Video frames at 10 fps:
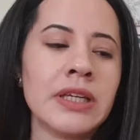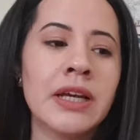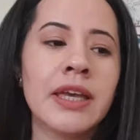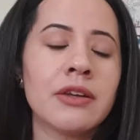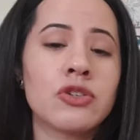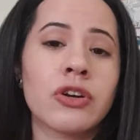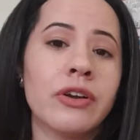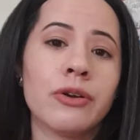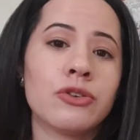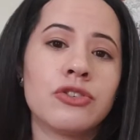again,
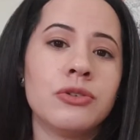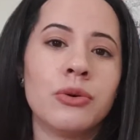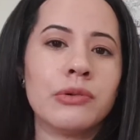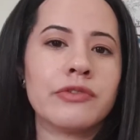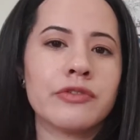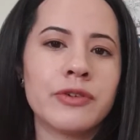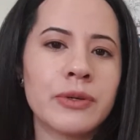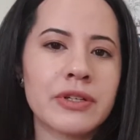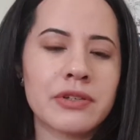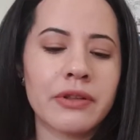try not to over
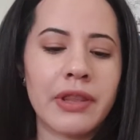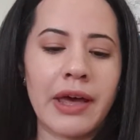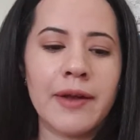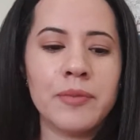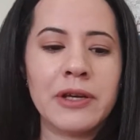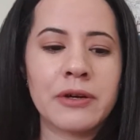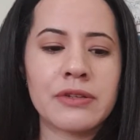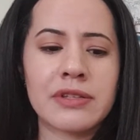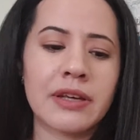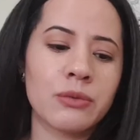focus on that,
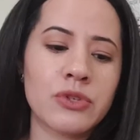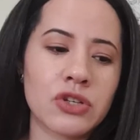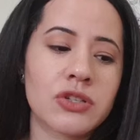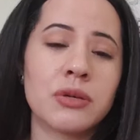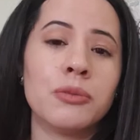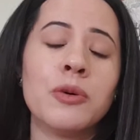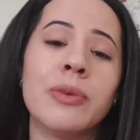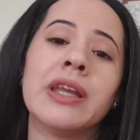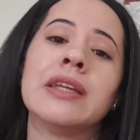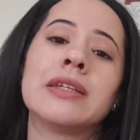because that was just a
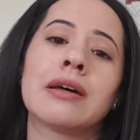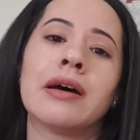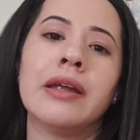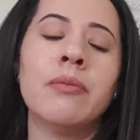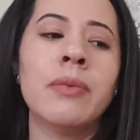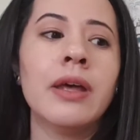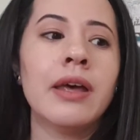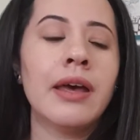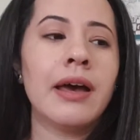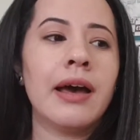moment in time.
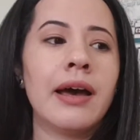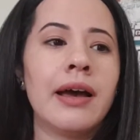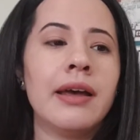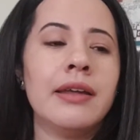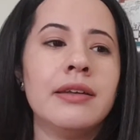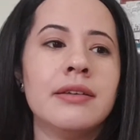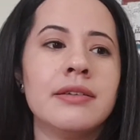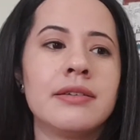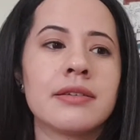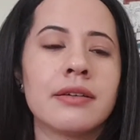
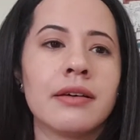And